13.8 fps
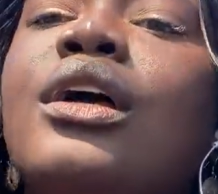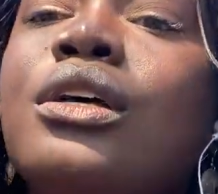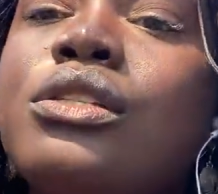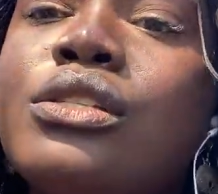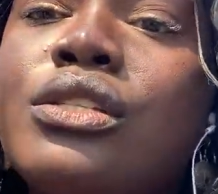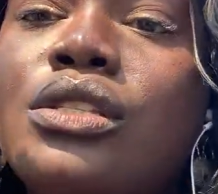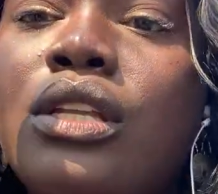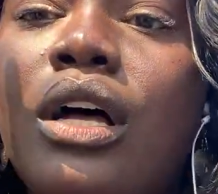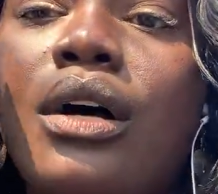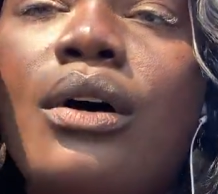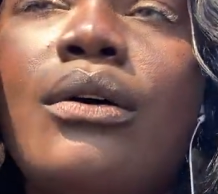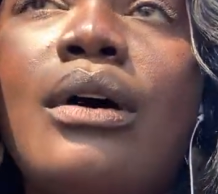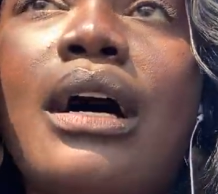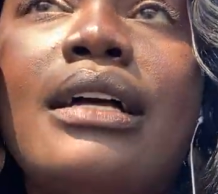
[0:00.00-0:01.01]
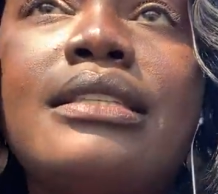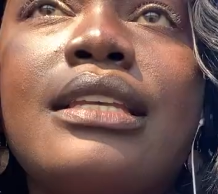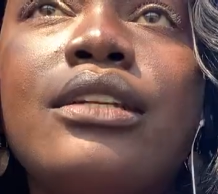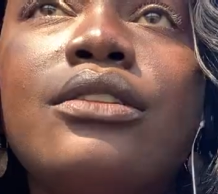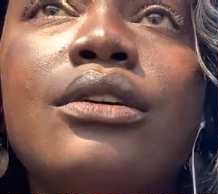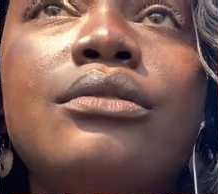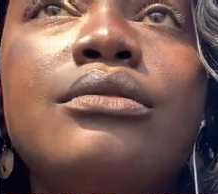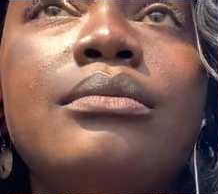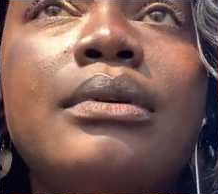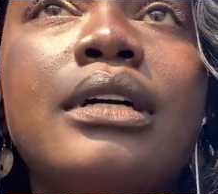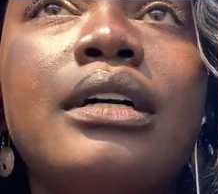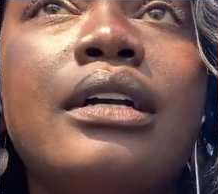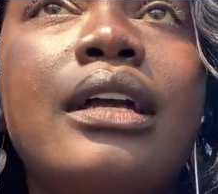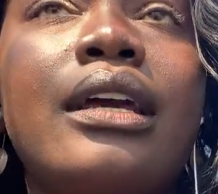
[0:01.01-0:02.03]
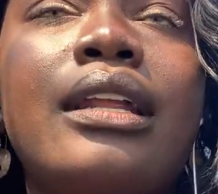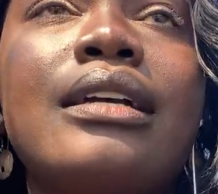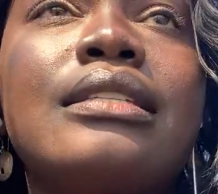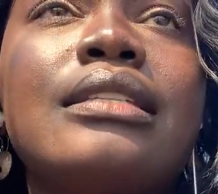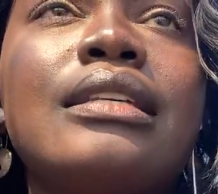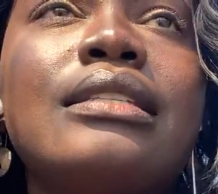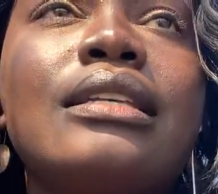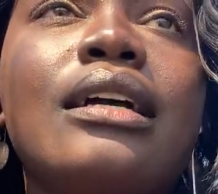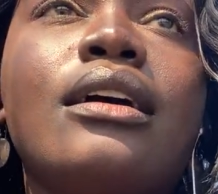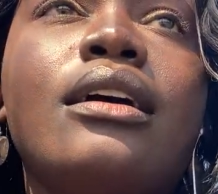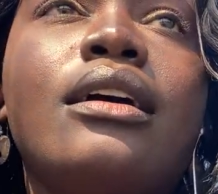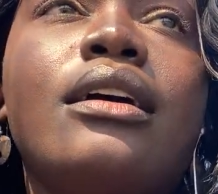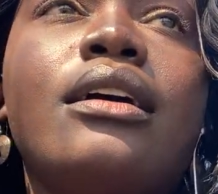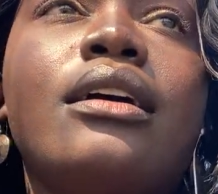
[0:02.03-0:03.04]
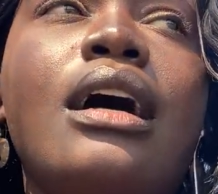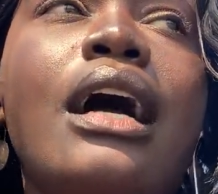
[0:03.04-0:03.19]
So I take the Uber and I see it's like a,